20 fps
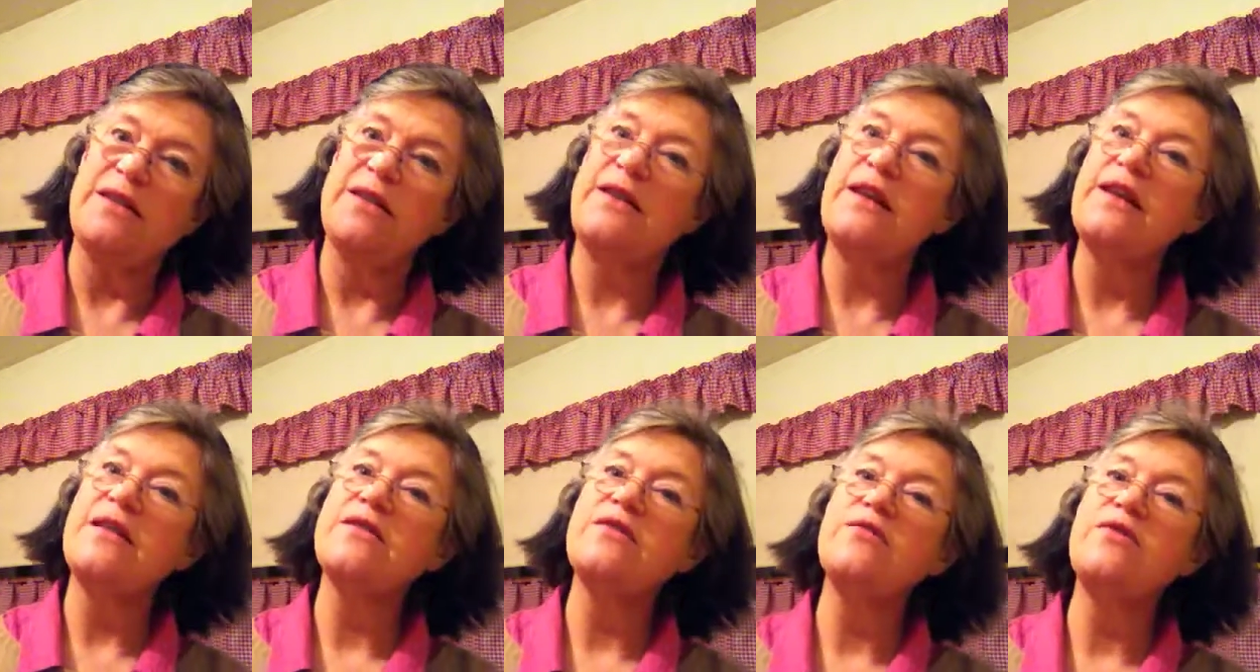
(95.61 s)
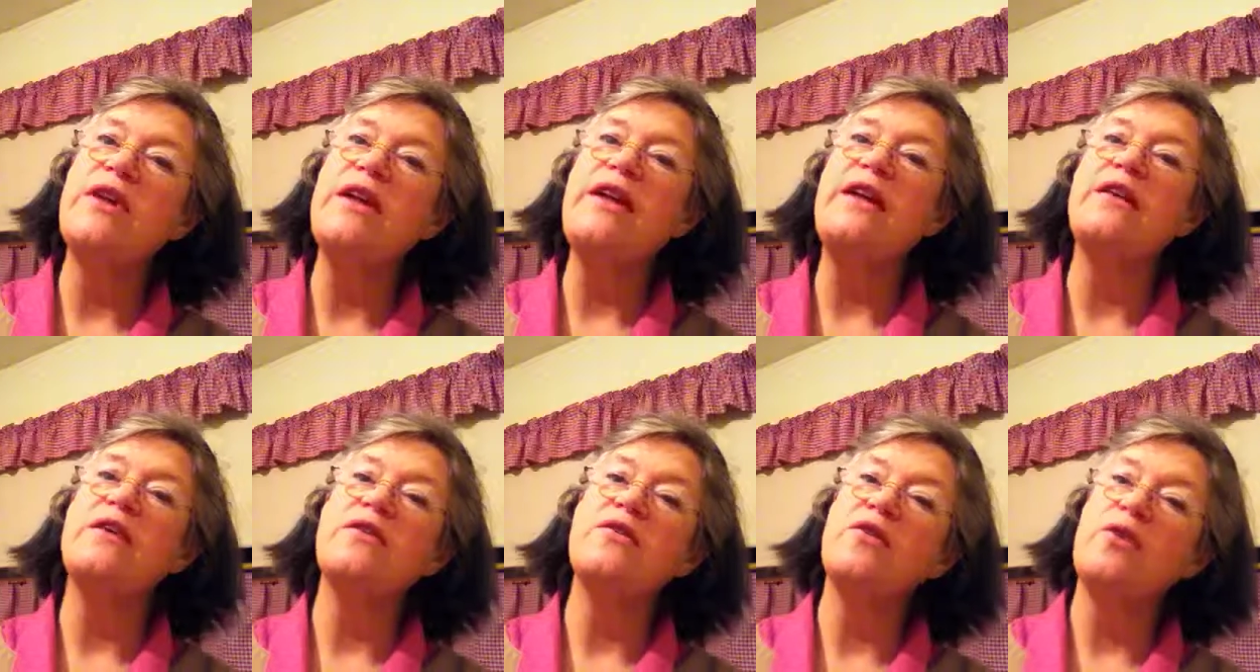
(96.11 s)
and that's
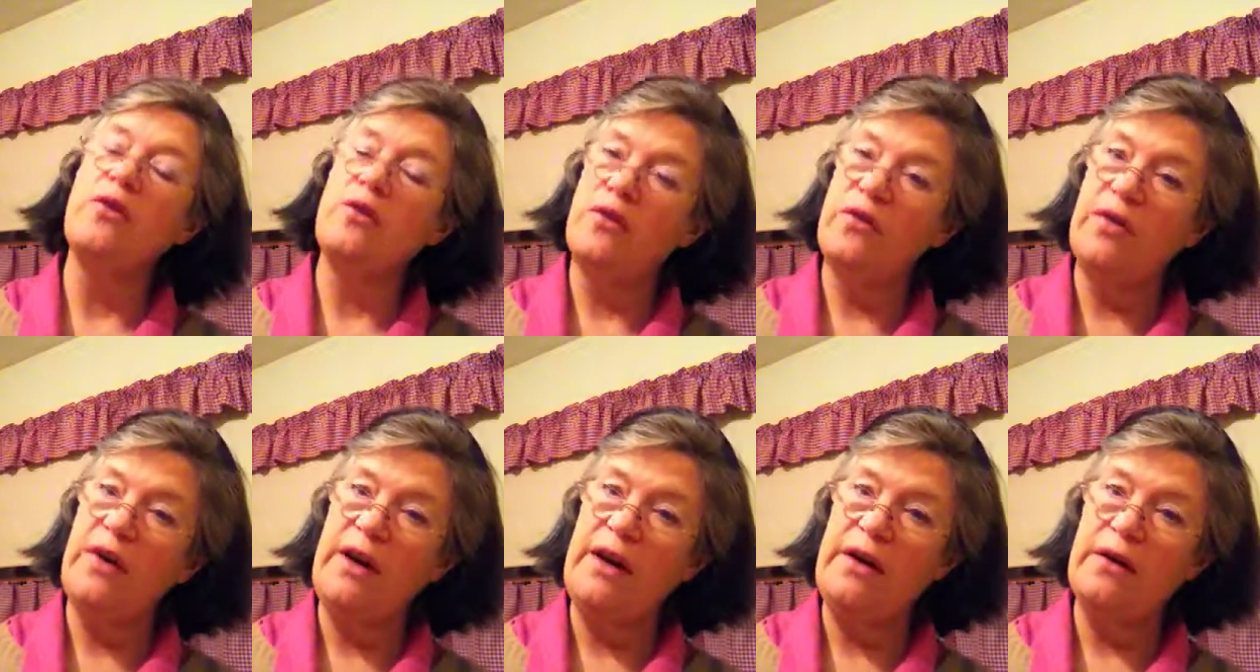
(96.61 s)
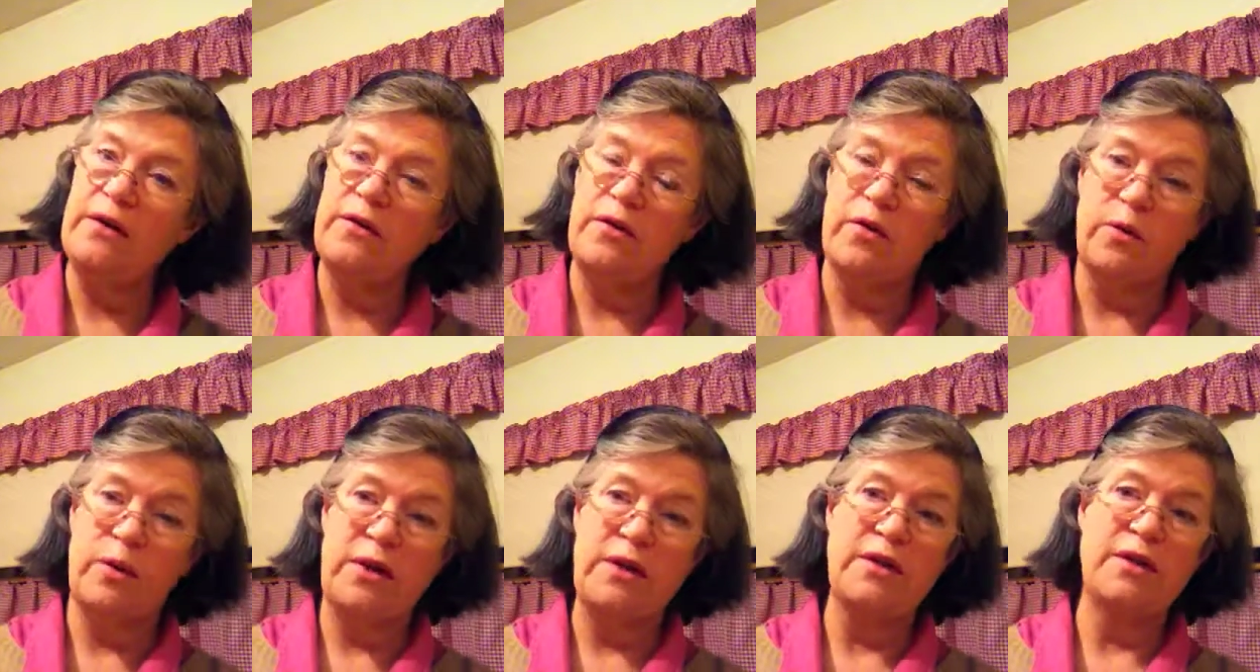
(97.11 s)
really not very good
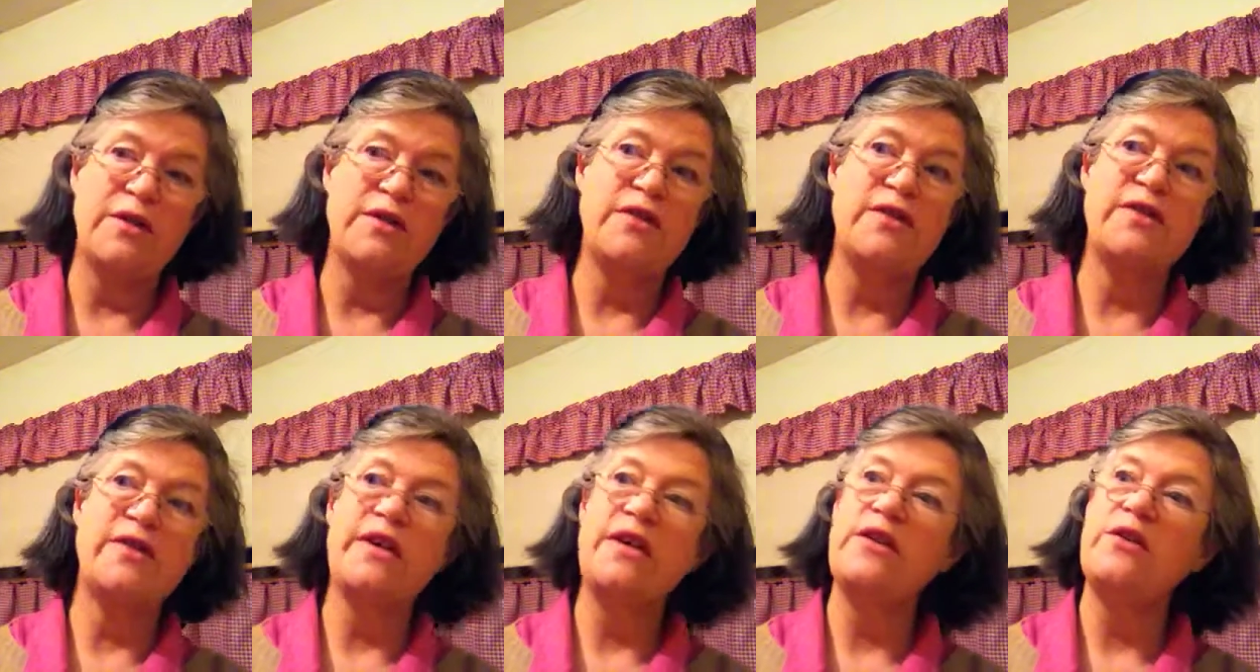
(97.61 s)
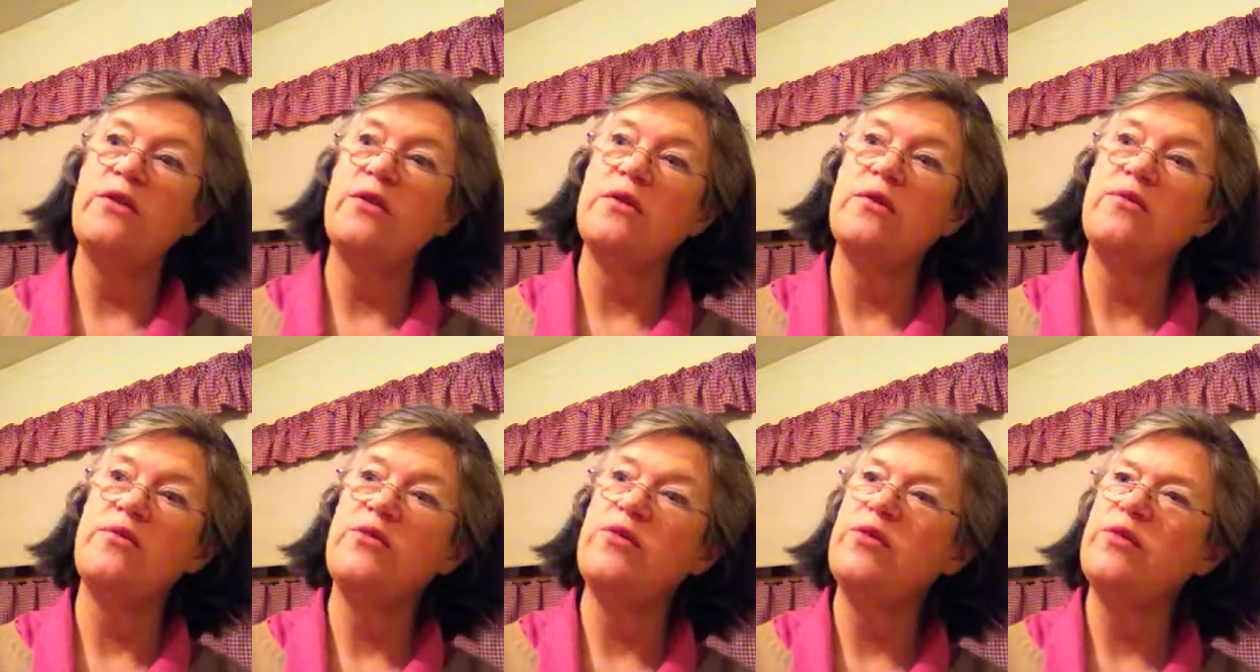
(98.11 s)
for one, because then
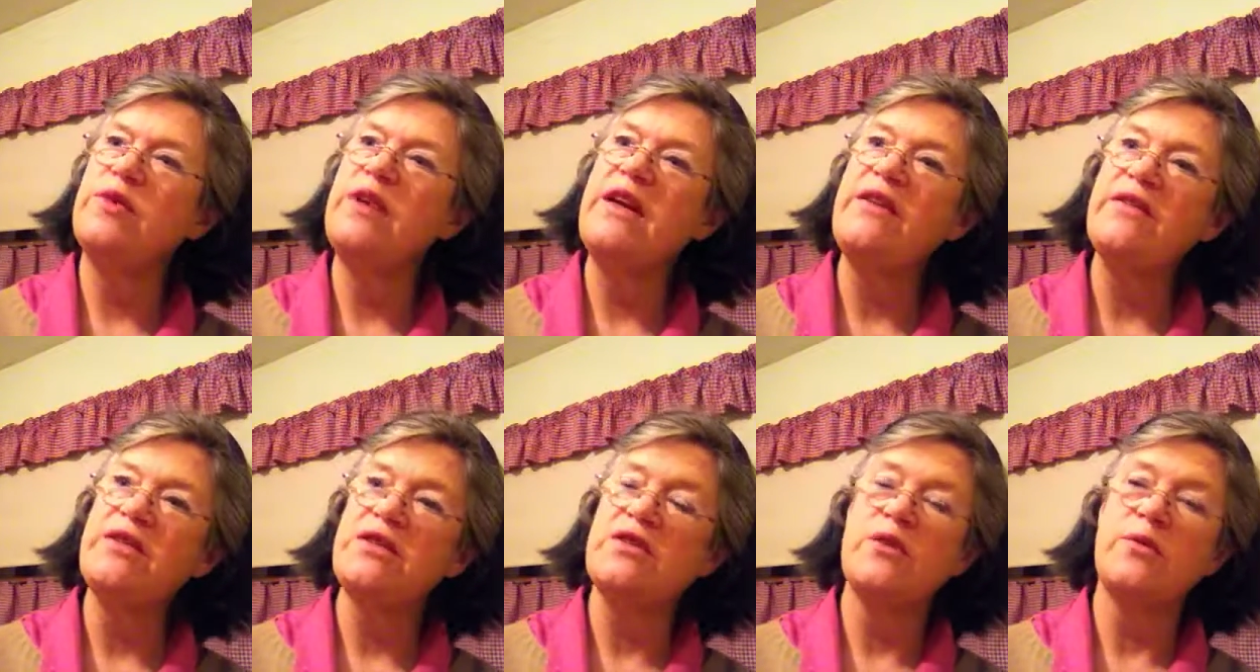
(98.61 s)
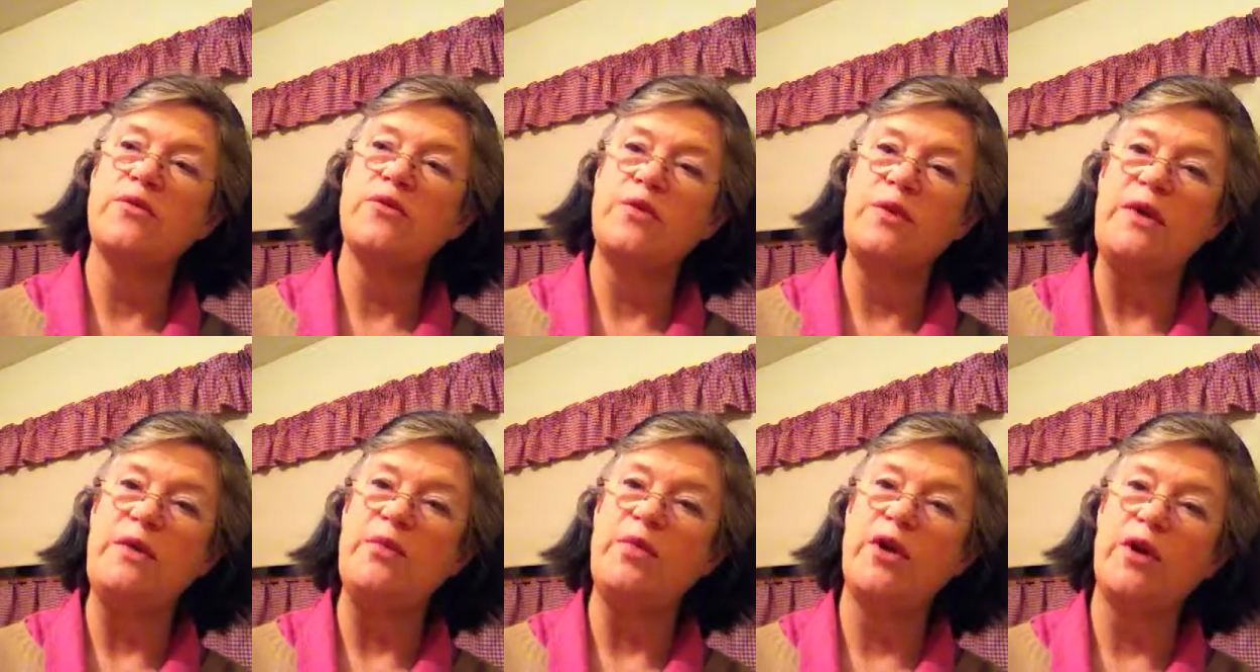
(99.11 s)
you'll never stop to
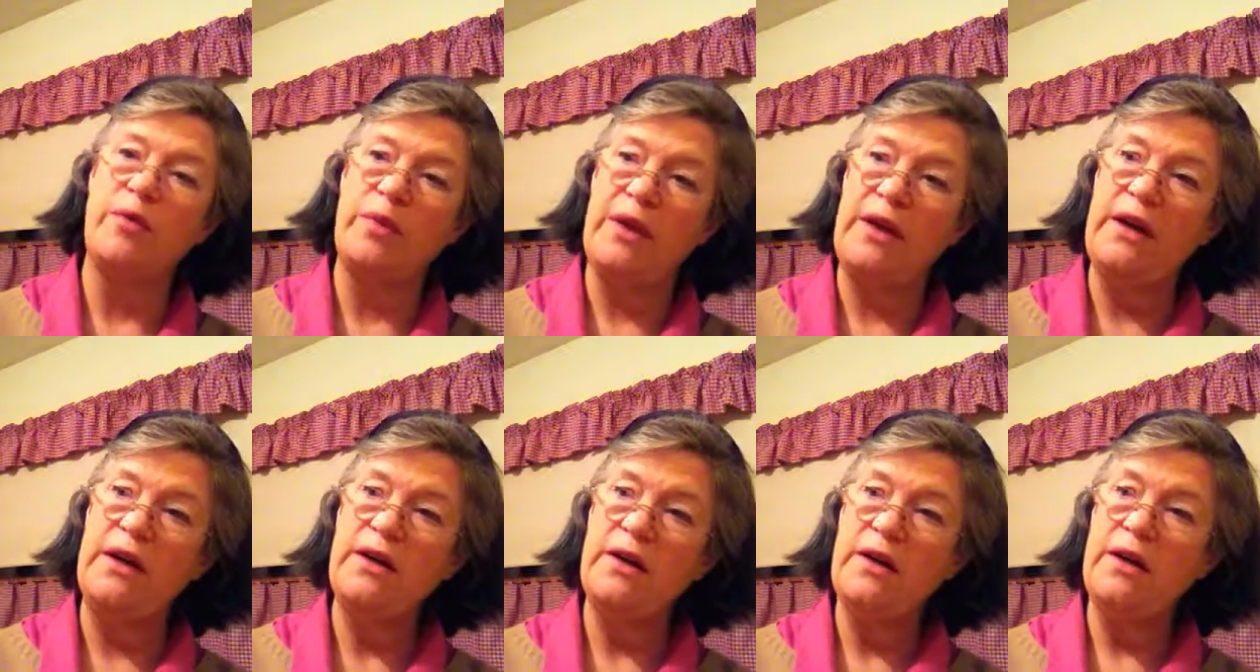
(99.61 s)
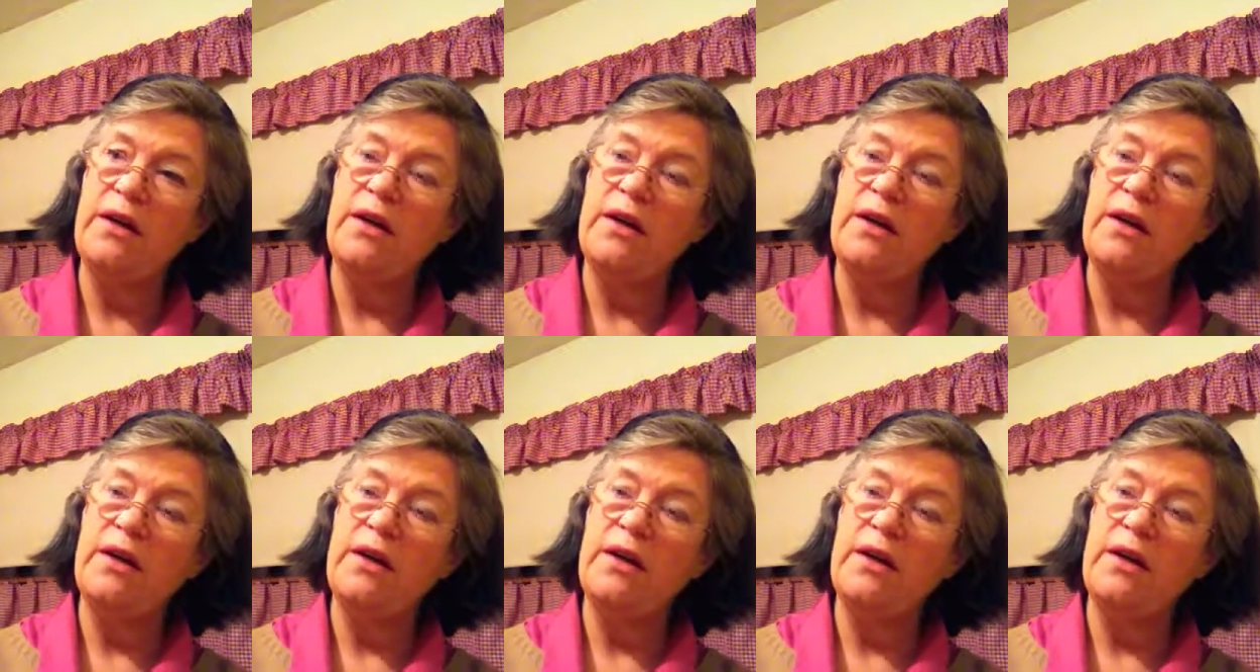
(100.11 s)
eat properly,